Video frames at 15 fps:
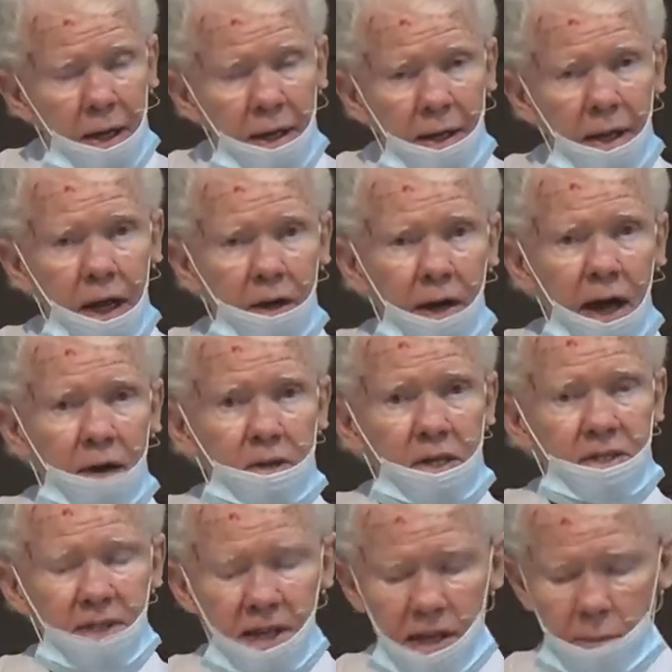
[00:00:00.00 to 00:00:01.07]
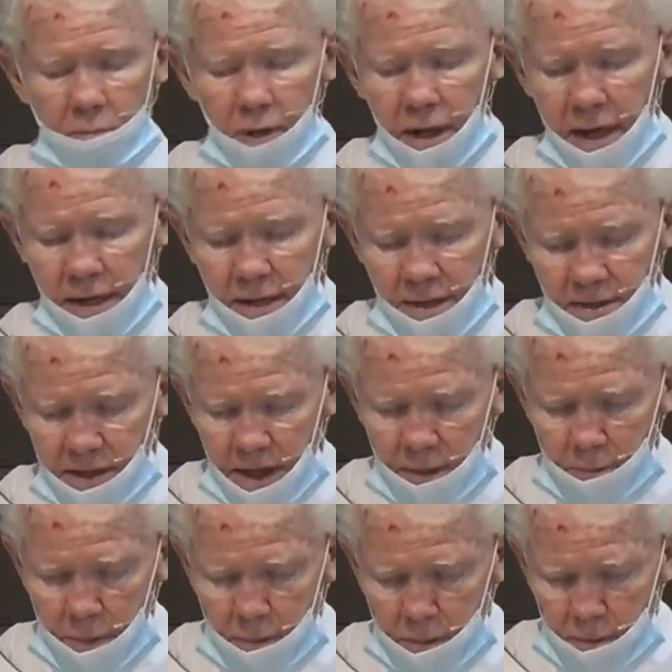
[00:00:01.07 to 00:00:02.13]
Now, how does that apply to
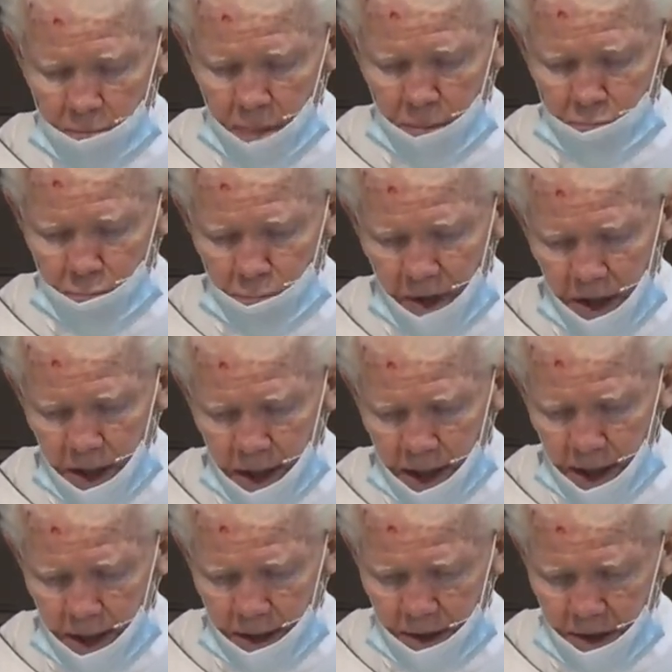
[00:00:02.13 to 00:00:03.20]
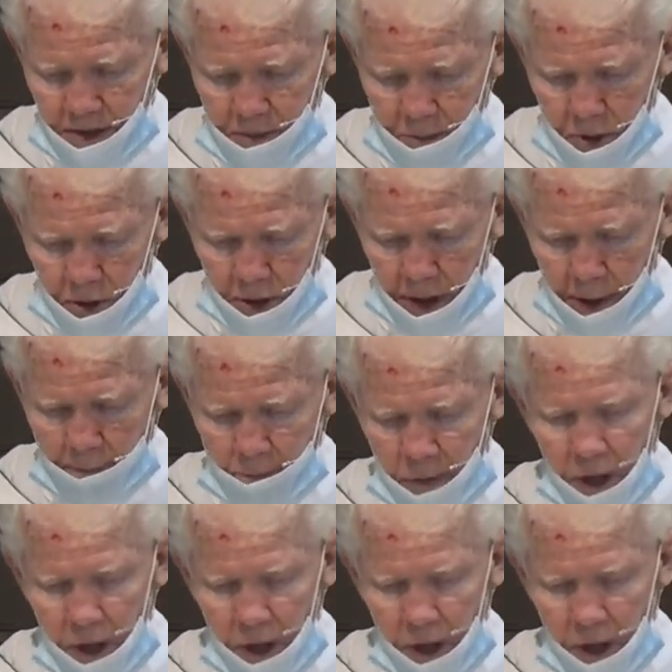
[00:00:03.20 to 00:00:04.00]
Saint Monica this morning?